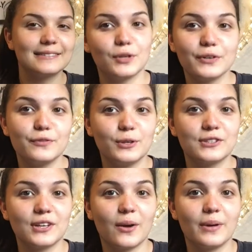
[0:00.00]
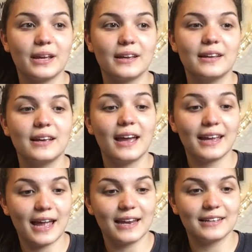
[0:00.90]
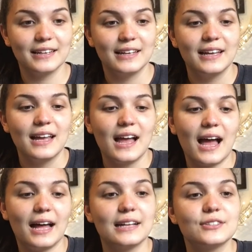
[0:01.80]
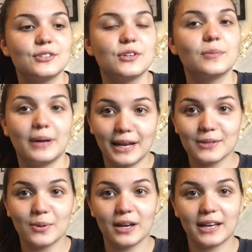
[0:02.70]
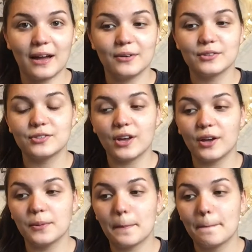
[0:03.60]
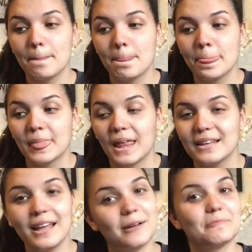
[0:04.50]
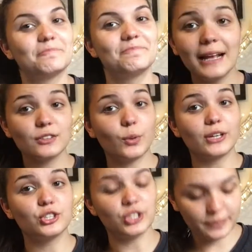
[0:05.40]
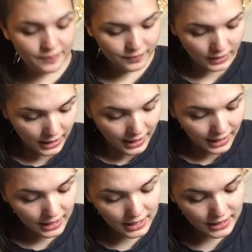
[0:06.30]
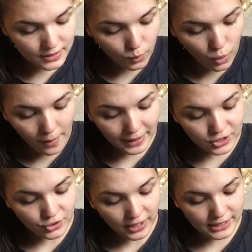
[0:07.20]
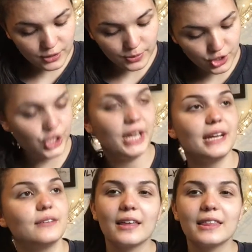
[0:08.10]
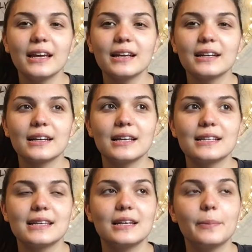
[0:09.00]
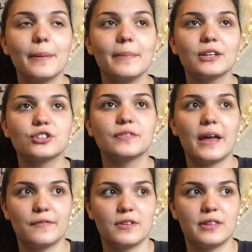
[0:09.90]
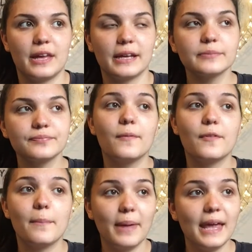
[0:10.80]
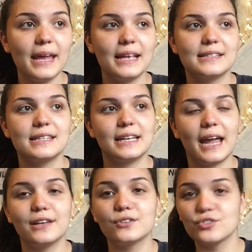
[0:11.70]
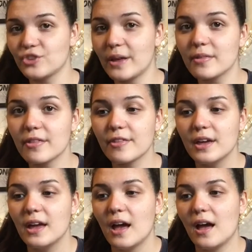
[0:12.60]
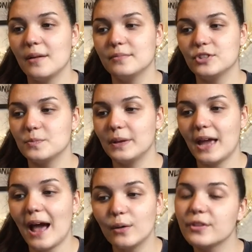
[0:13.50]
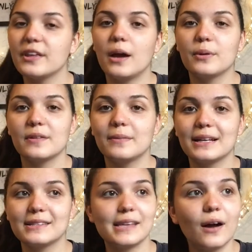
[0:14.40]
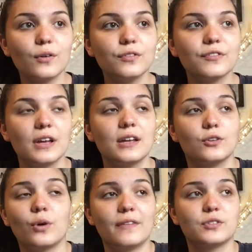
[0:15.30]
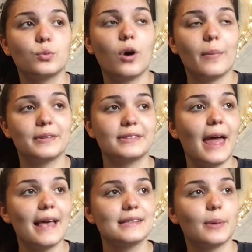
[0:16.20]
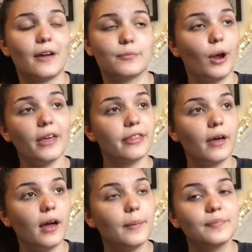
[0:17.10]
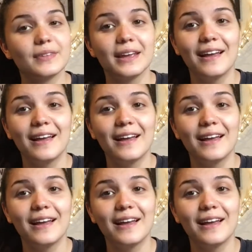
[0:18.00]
Looking forward to going again and doing my next workout. So yeah. Next question is what am I trying to achieve? I think it's a little bit of a mixture of everything. For me, it's to gain strength um, just be healthier within myself, not have to walk up the stairs and be out of breath, um,